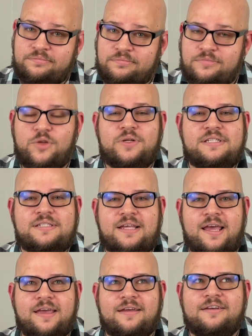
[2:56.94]
you can
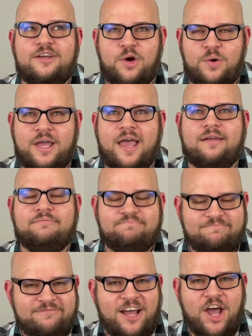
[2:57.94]
say, okay,
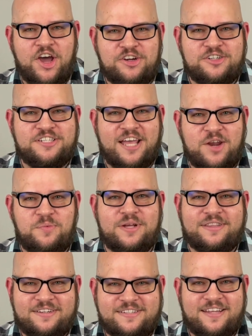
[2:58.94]
I understand what
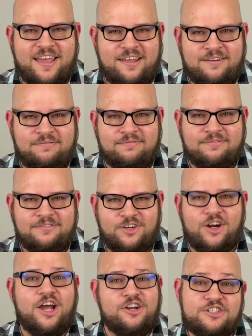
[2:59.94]
they're saying, or
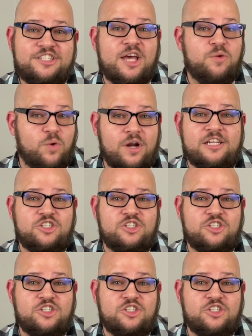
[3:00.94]
I understand what I